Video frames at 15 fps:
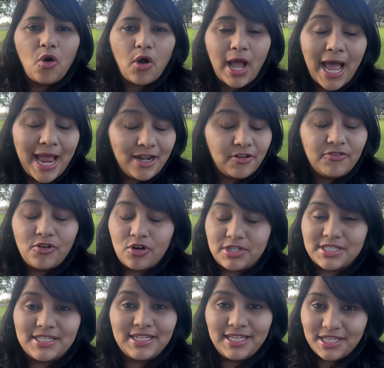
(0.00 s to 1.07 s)
and of course
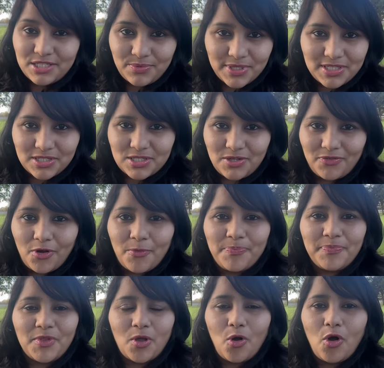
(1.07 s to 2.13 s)
the DS-160 form.
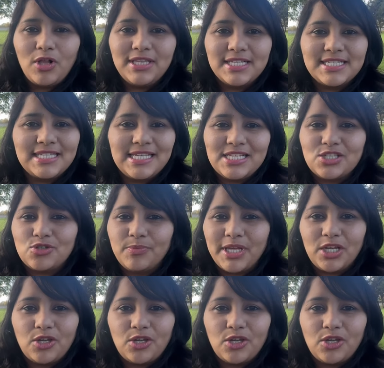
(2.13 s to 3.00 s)
All this needs to be